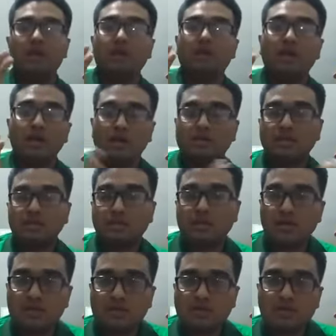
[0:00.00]
Election
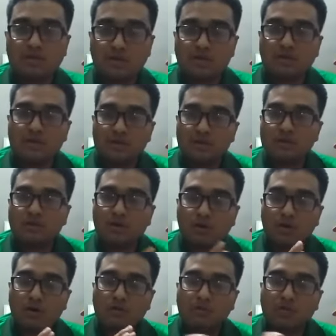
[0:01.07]
Commission is one
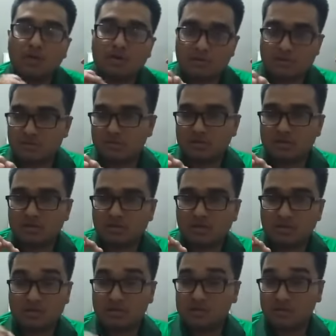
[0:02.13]
of the constitutional
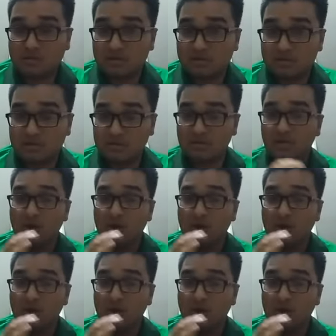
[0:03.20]
institutions,